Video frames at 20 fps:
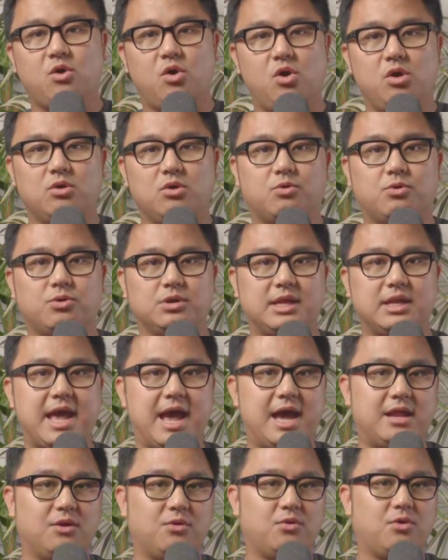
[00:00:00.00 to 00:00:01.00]
all-court
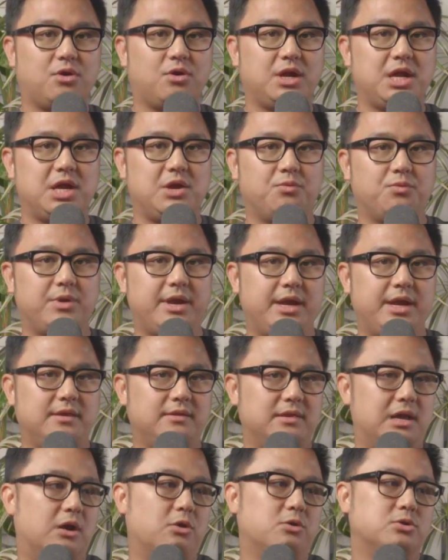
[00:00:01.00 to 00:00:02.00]
category
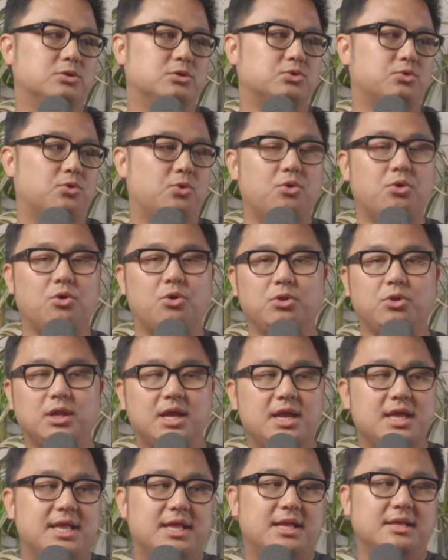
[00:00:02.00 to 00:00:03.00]
with a
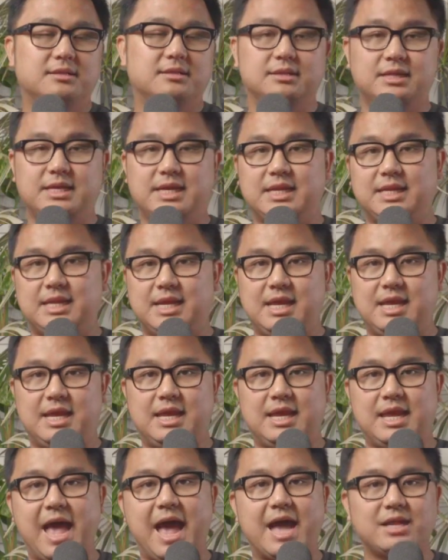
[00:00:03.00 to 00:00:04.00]

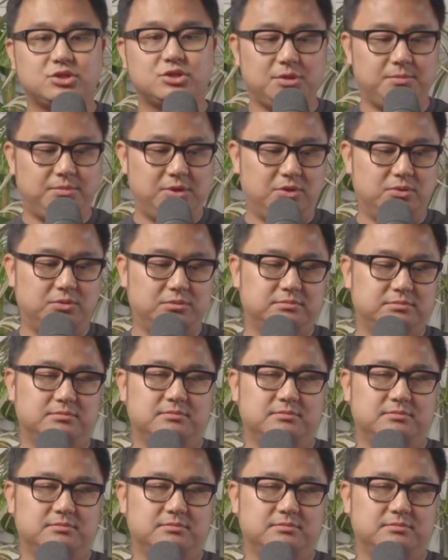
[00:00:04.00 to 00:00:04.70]
control-leaning attribute,